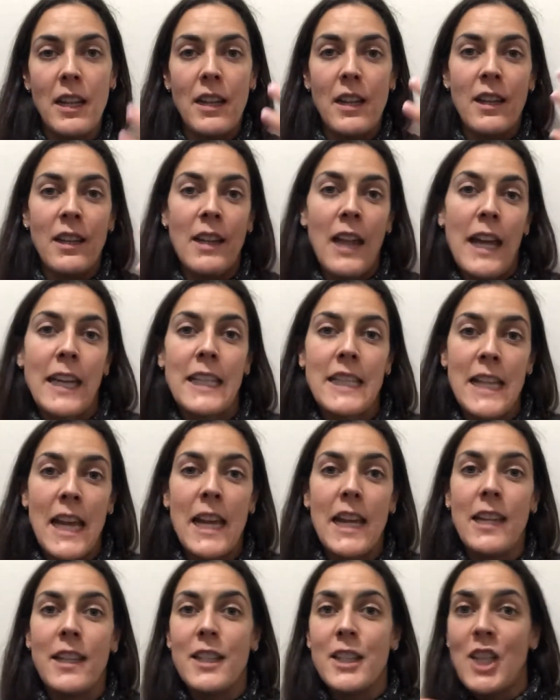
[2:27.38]
leg
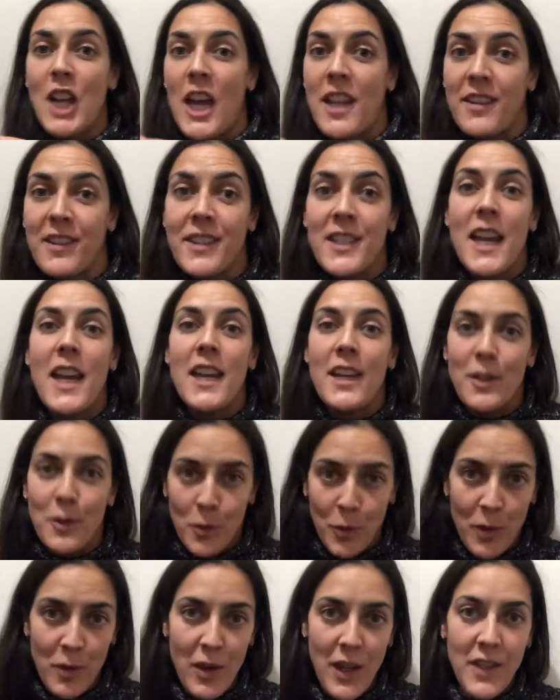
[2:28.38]
day and chest day and
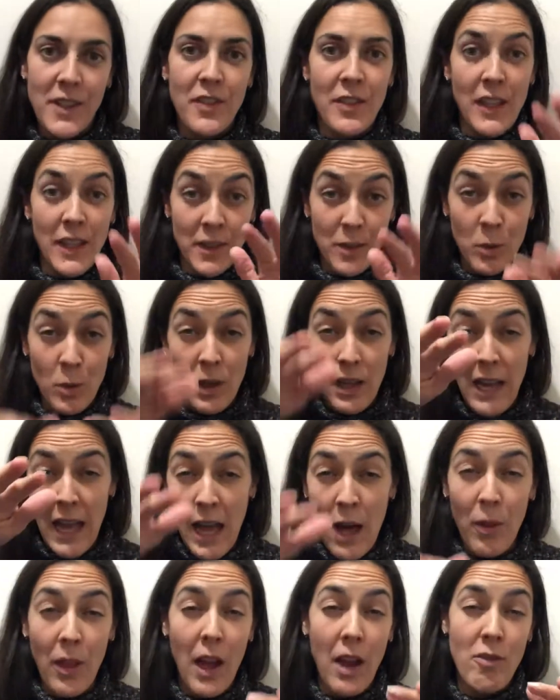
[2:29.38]
all the rest of it, is to
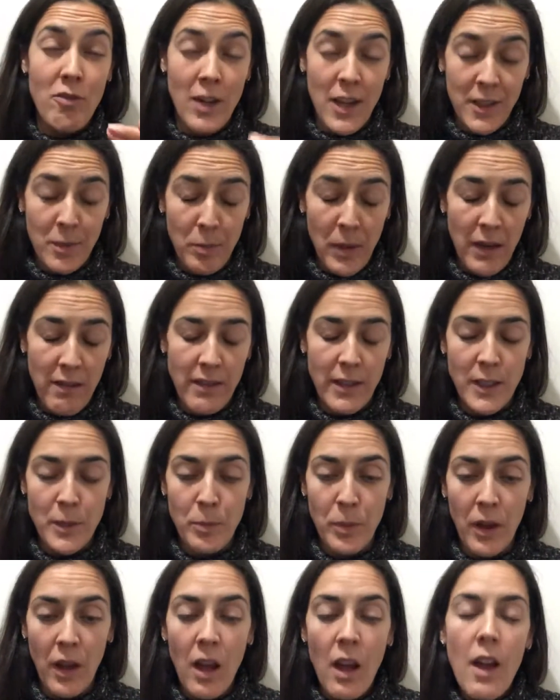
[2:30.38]
allow that rest period.
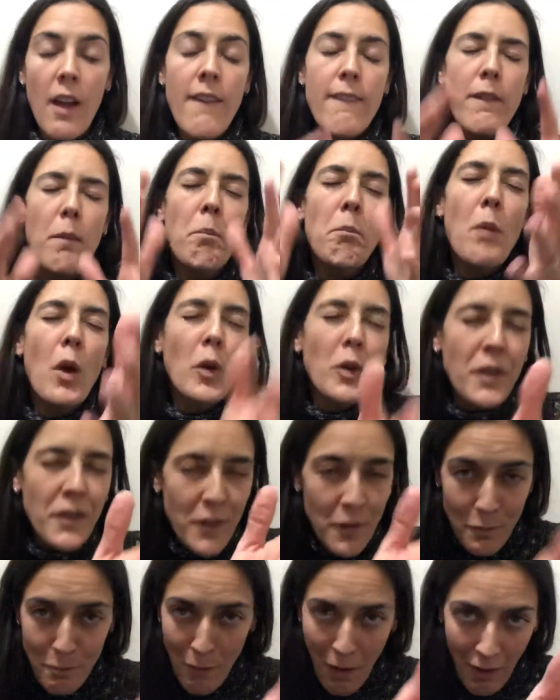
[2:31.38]
But for most
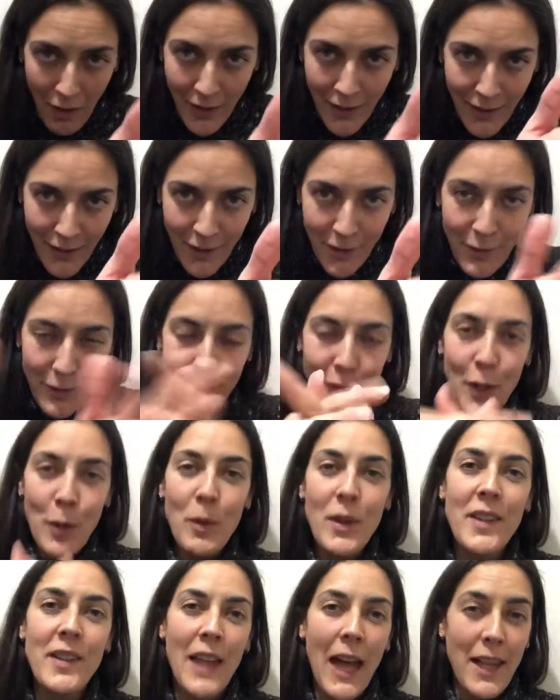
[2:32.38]
of my
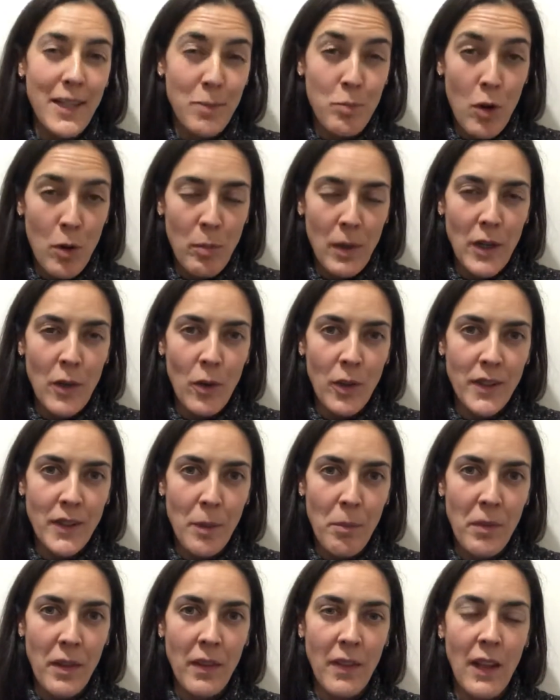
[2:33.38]
viewers, that's probably not
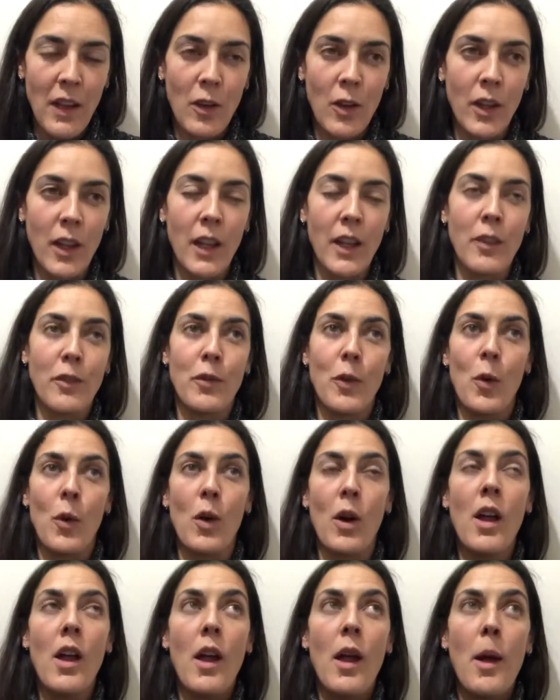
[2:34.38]
something they're looking
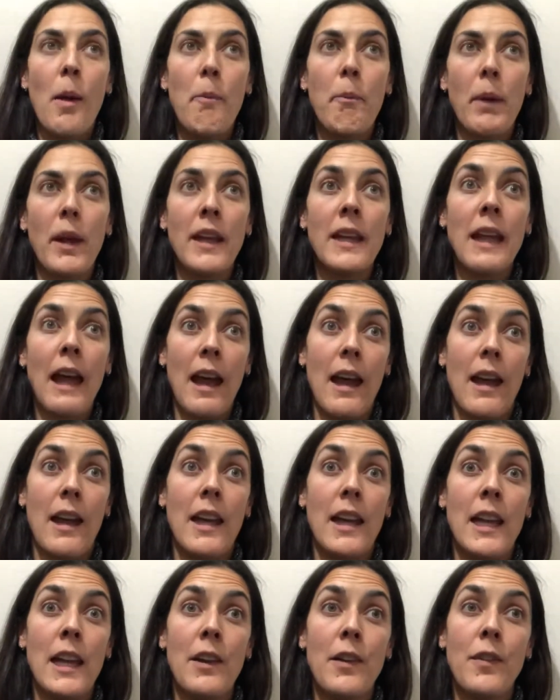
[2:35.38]
for. But yeah,
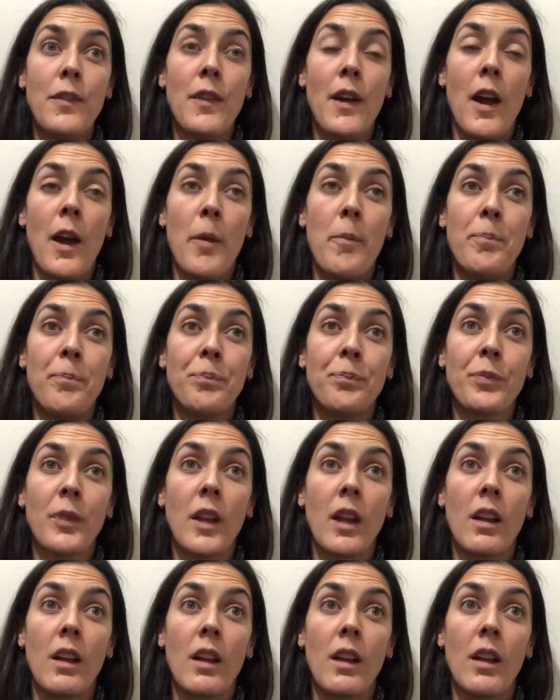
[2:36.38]
if
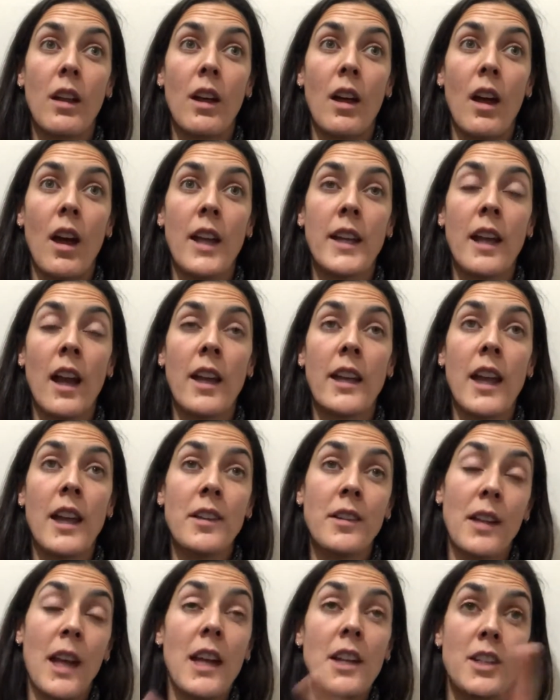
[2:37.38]
I
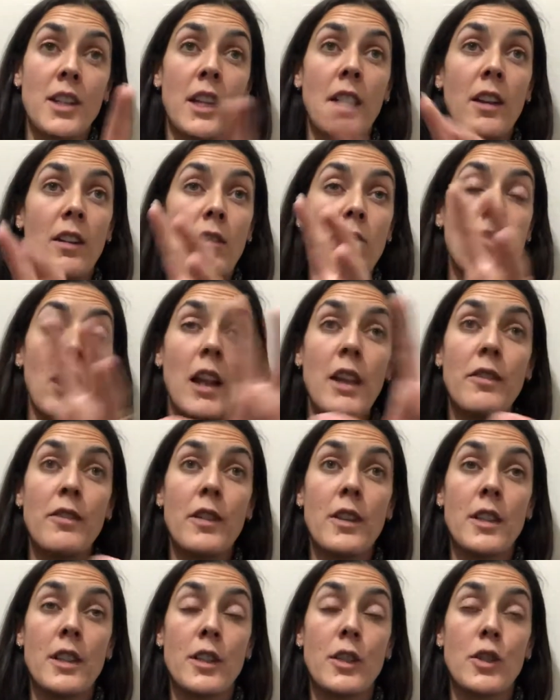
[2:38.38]
guess actually
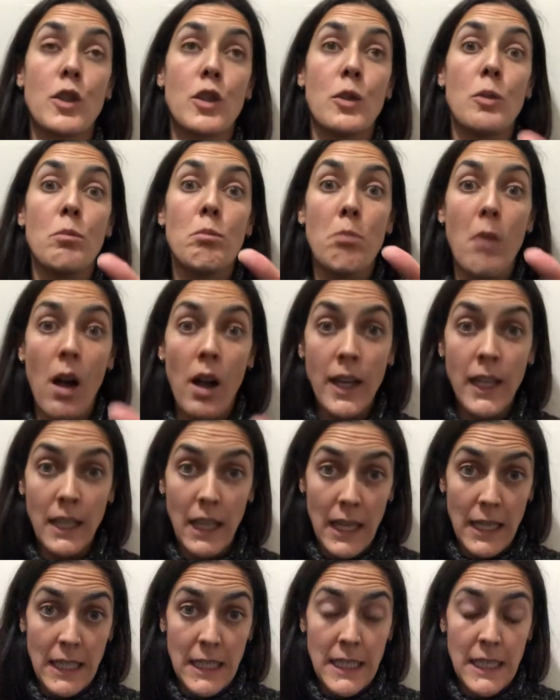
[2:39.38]
relevant to my
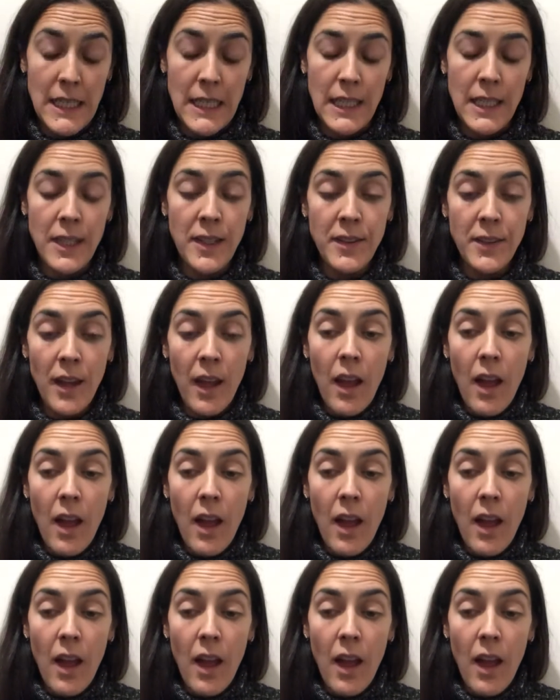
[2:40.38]
ladies,